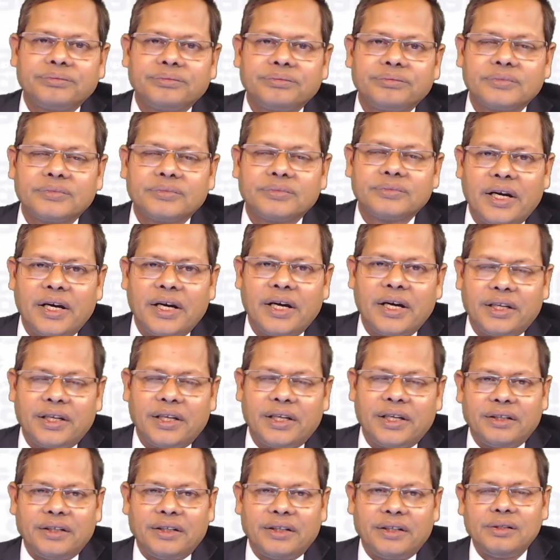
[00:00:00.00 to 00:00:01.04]
category.
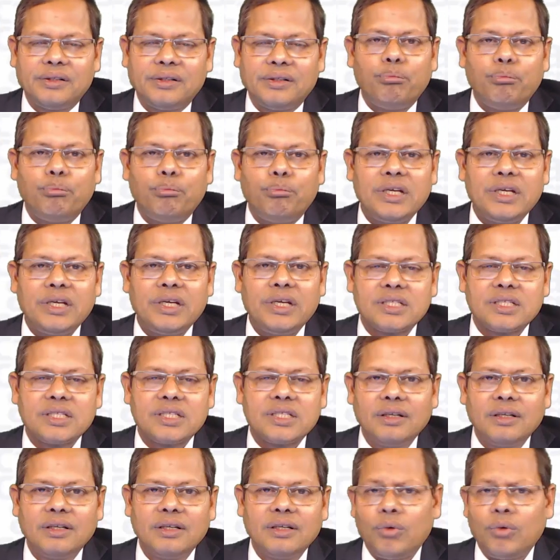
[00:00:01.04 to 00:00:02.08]
Means
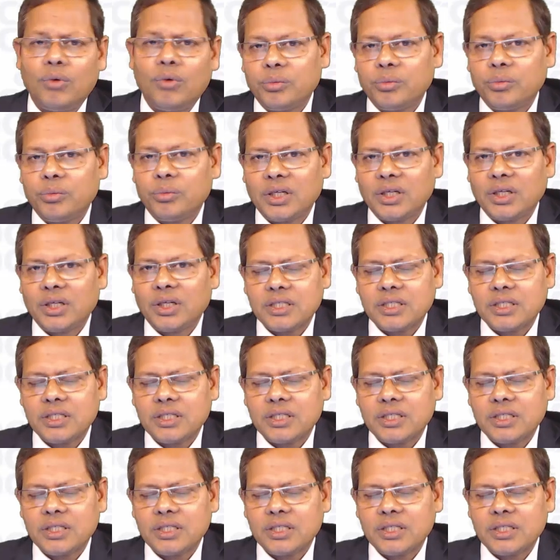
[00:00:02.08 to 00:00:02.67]
what about others?